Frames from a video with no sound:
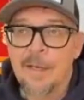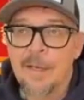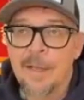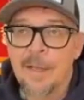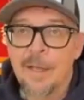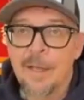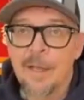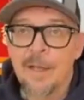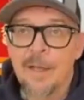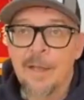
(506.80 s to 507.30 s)

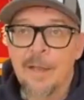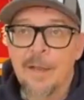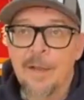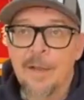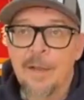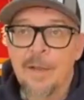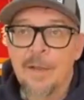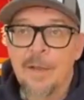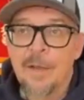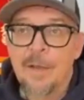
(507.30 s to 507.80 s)

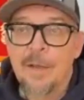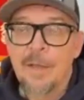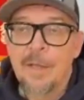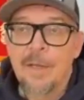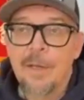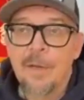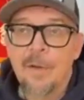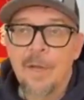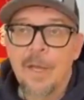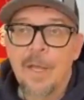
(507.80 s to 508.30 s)

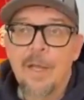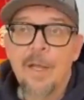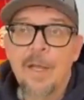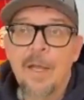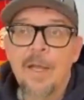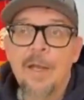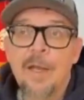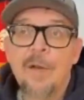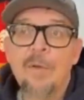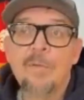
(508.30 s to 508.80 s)

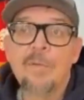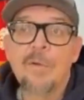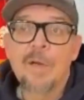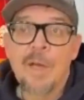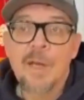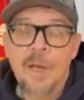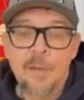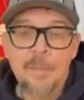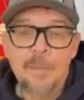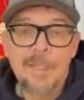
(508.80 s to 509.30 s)
I'd
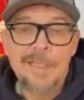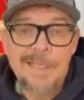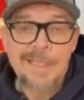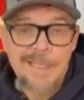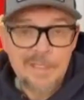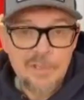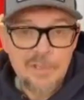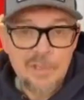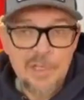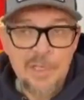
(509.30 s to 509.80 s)
overcome
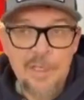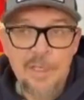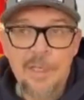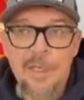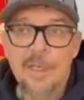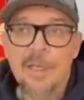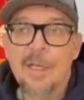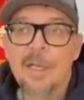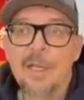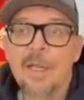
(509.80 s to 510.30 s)
addiction,
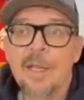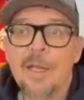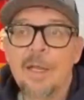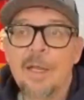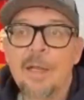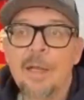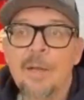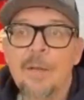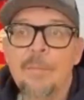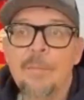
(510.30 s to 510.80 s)

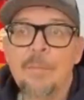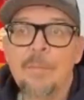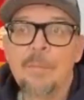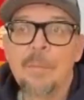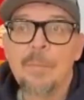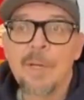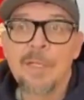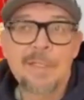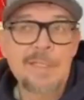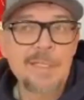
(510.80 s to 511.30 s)

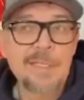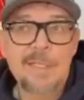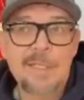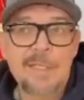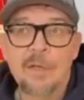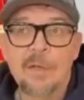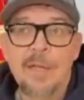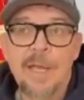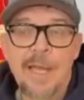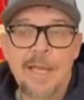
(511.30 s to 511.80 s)
but
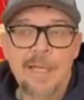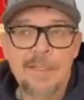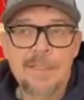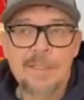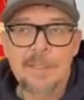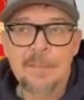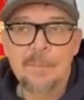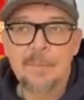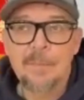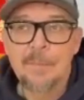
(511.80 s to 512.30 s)
still had
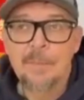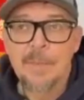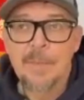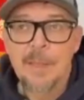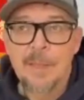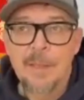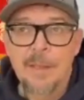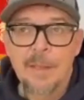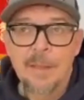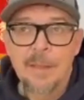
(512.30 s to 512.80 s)
some
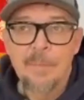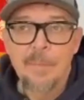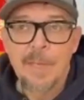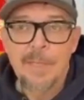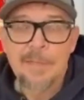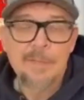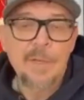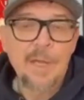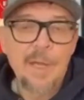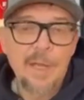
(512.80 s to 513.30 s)

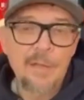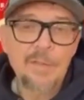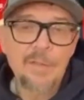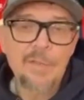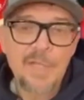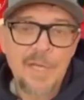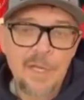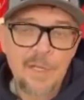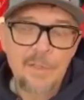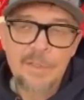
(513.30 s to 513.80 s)
mental health
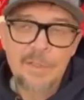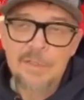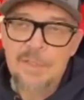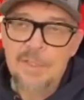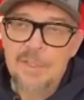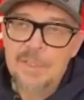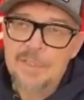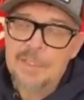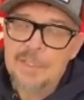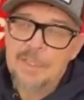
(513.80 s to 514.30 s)

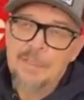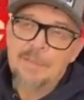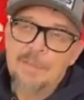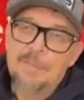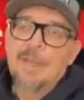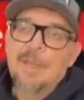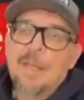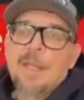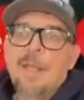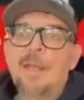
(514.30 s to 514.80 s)
challenges
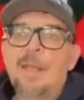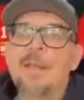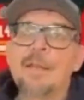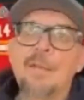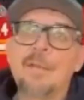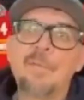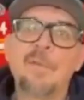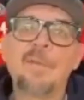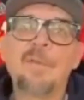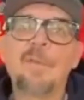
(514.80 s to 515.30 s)
and
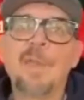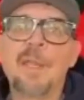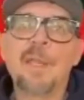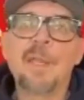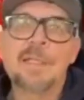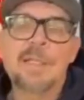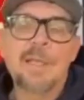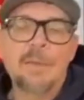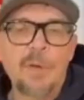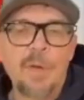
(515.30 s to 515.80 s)
different
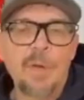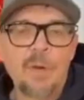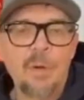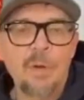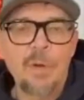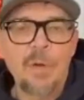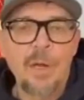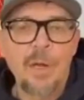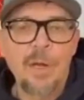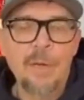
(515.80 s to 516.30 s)
things that were
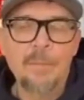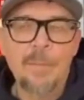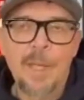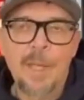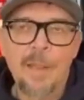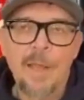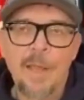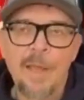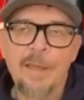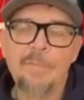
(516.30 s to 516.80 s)
going on in
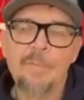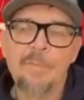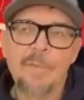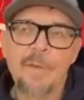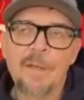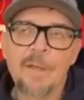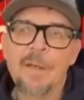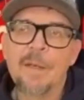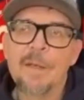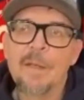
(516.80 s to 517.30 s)
my life.
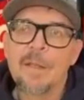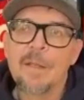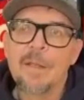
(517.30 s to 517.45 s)
And